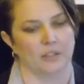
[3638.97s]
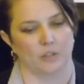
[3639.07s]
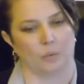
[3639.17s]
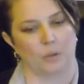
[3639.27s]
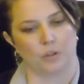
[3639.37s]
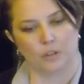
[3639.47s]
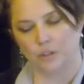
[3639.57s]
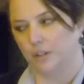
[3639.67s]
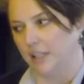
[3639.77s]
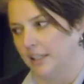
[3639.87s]
So we're
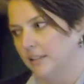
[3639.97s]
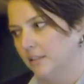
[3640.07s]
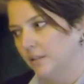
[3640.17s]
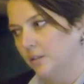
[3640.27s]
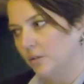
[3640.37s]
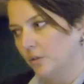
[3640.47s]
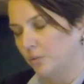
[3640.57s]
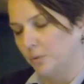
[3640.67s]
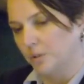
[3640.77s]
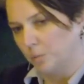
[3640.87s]
learning
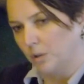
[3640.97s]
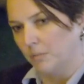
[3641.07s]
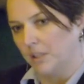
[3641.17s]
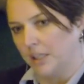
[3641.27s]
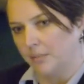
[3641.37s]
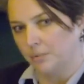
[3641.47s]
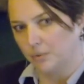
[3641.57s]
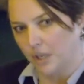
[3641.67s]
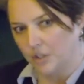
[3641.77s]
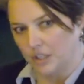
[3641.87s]
through deployment in
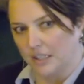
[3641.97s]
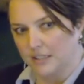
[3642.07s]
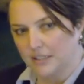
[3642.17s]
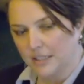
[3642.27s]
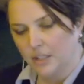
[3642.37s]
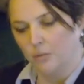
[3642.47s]
projects